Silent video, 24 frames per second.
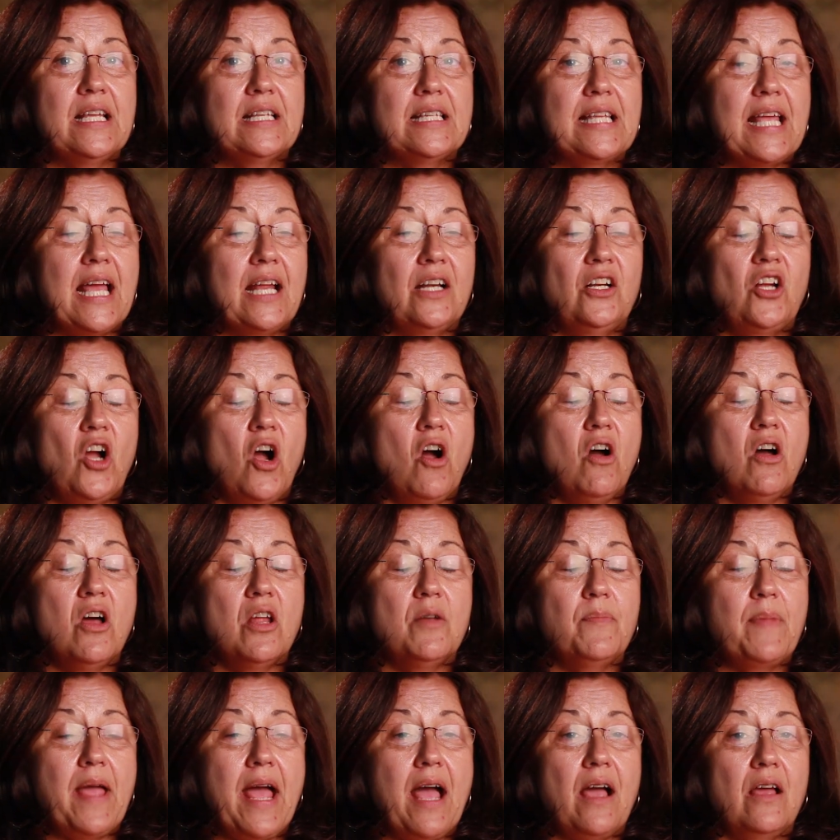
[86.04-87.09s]
Things had
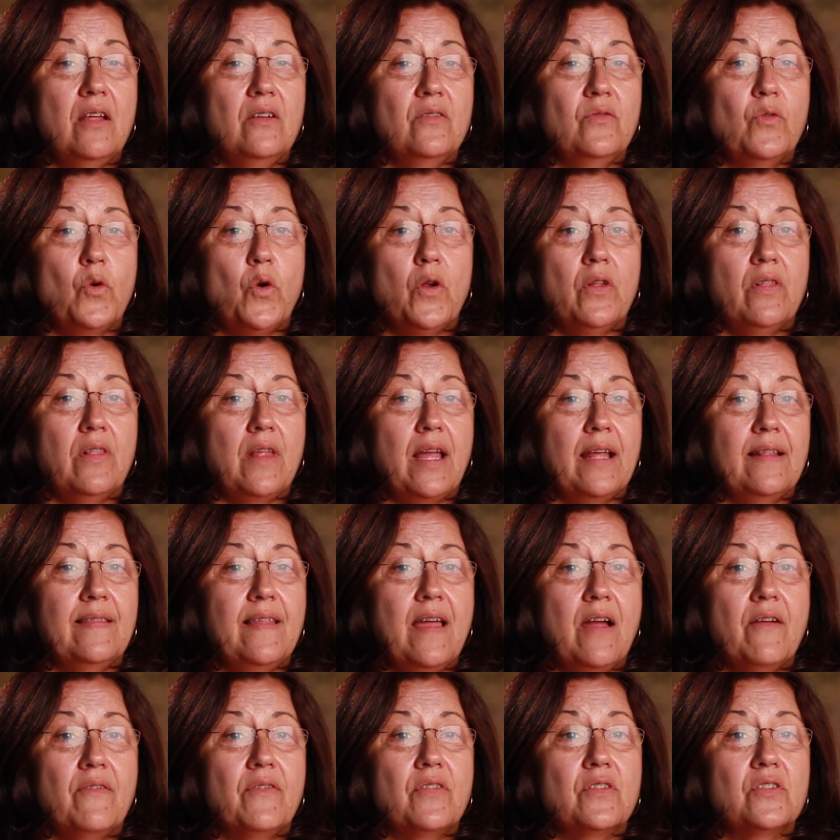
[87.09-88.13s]
gone back and forth like
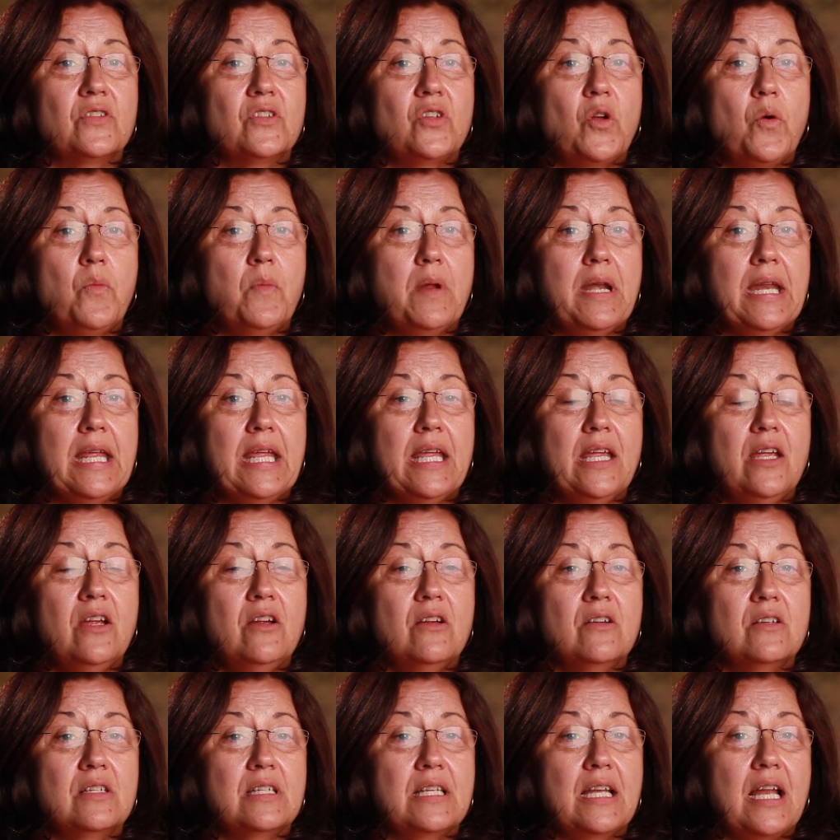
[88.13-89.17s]
that for so many
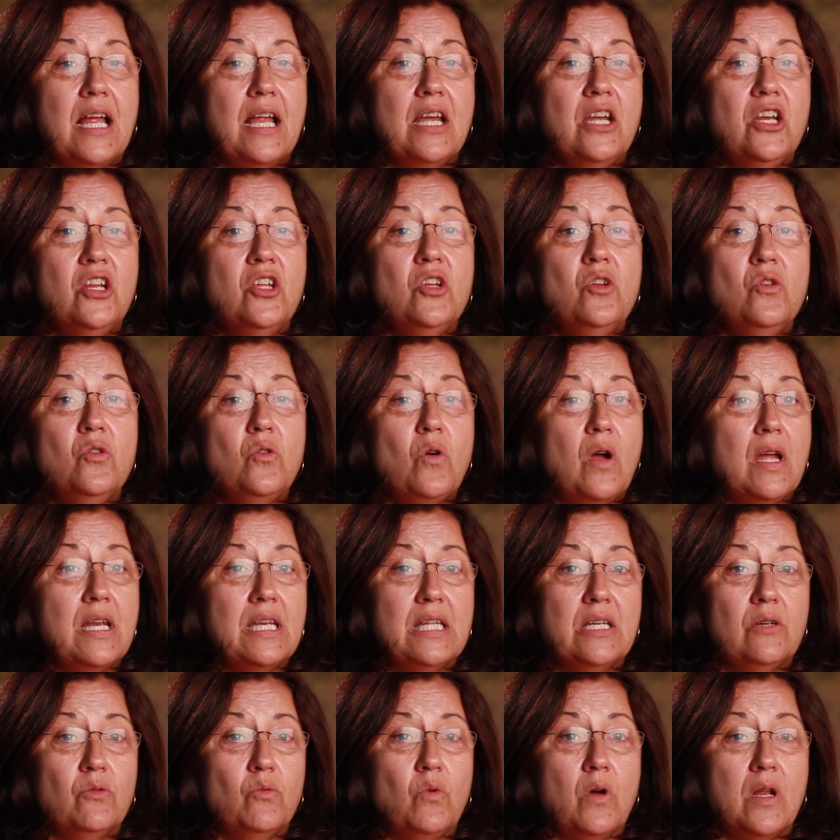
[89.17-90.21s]
years, and I knew I
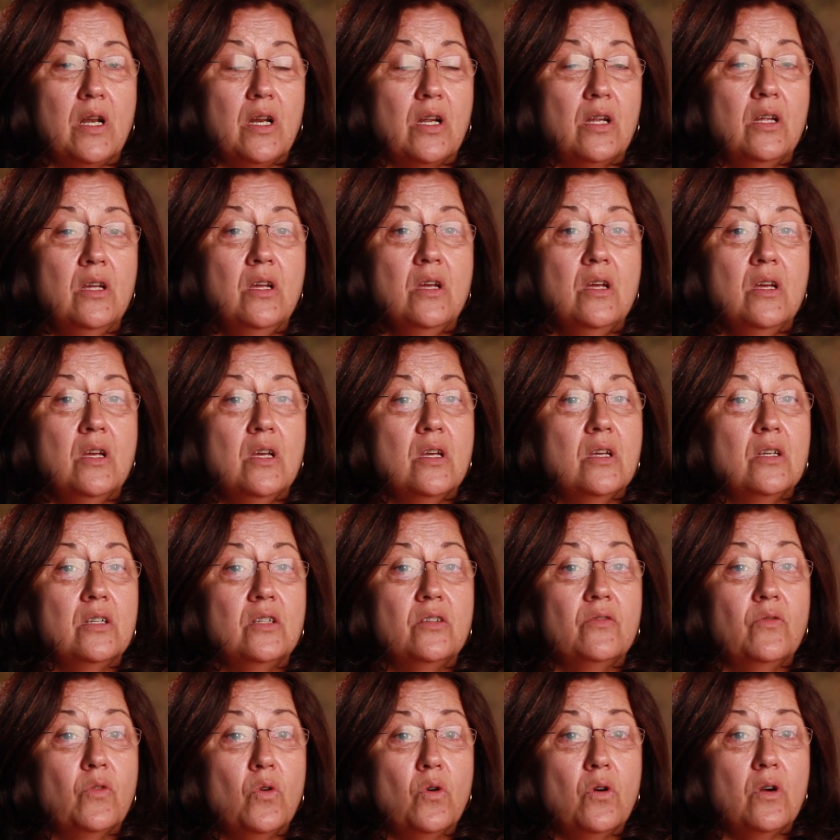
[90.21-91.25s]
didn't want to
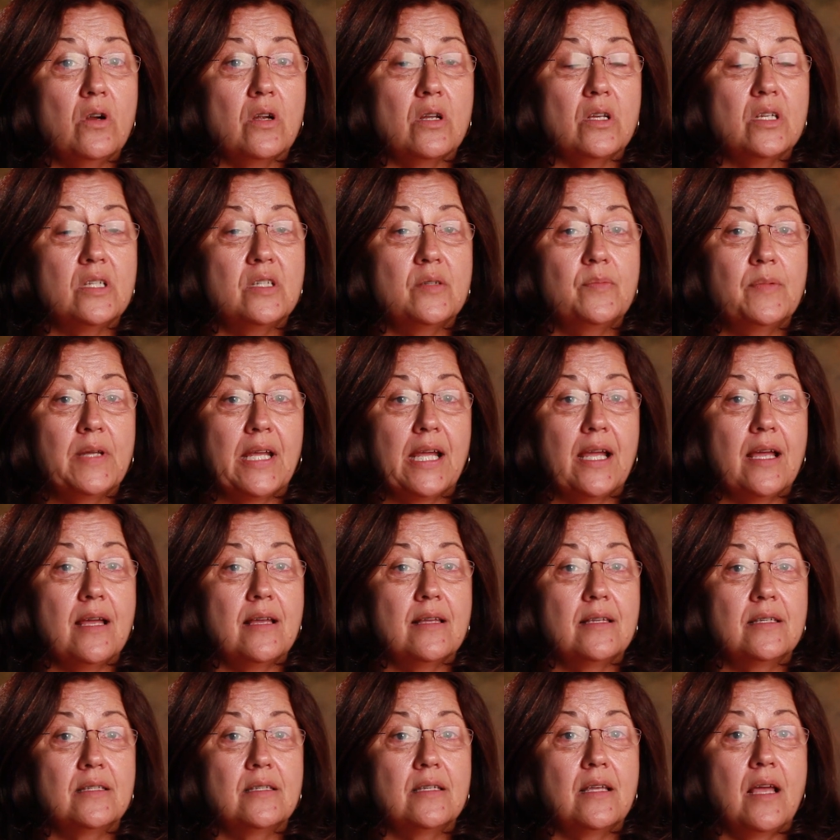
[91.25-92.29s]
divorce
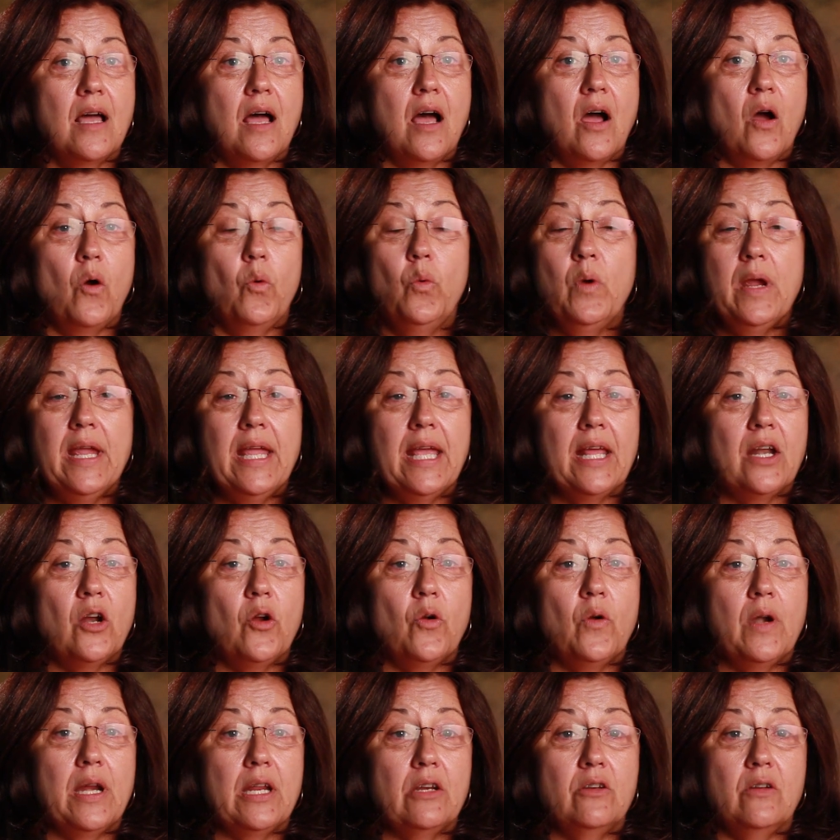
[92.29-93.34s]
because we had
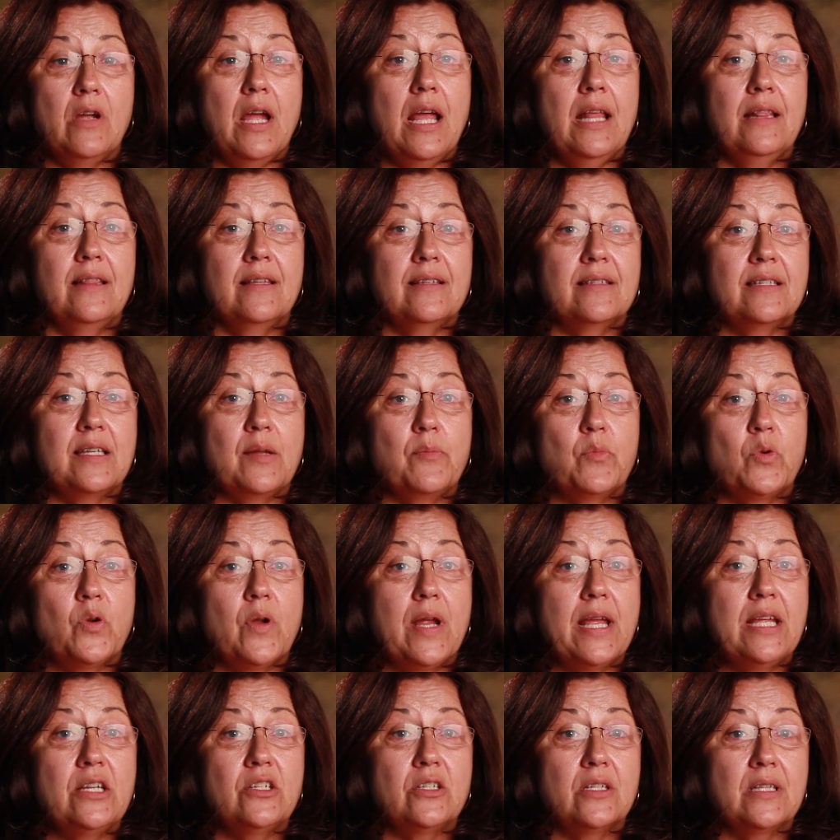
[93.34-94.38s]
already tried the
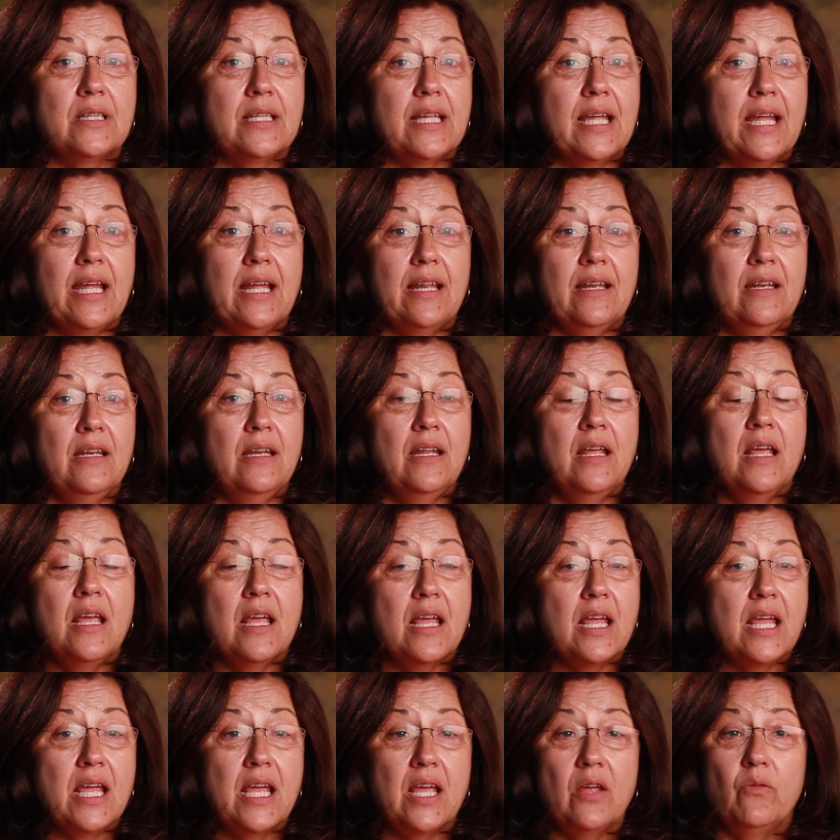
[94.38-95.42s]
separation thing,
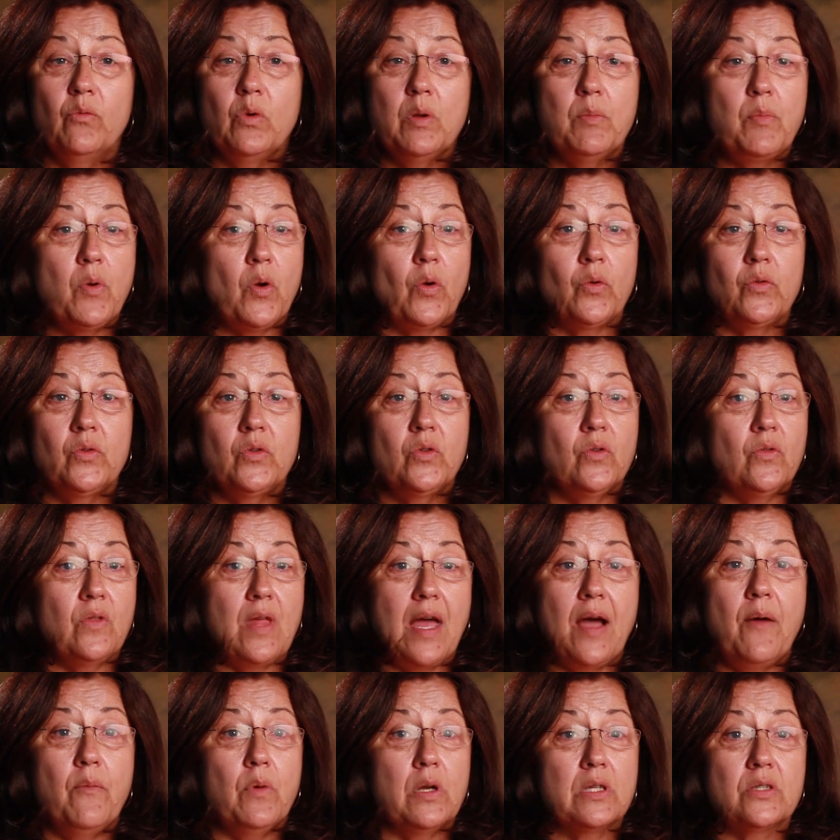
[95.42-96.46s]
and we both knew
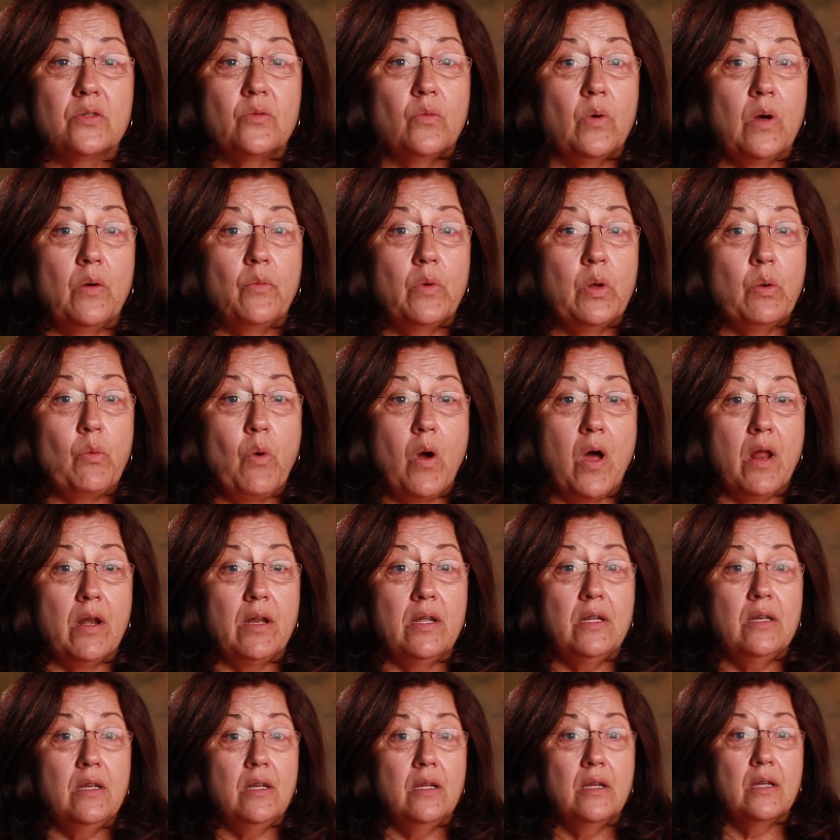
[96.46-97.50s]
that wasn't what we
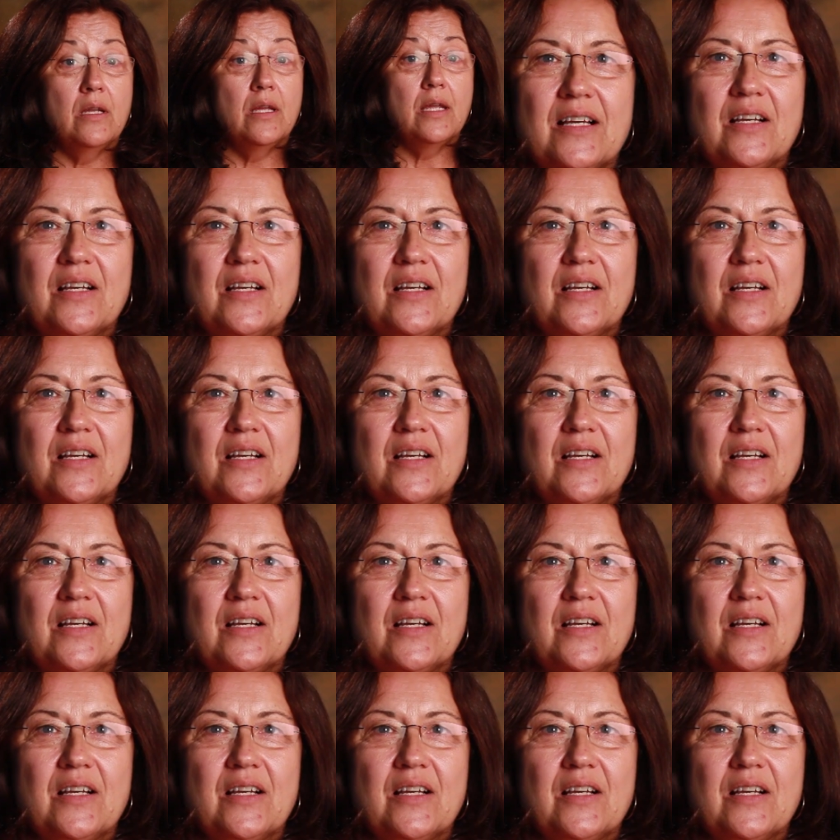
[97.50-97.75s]
wanted.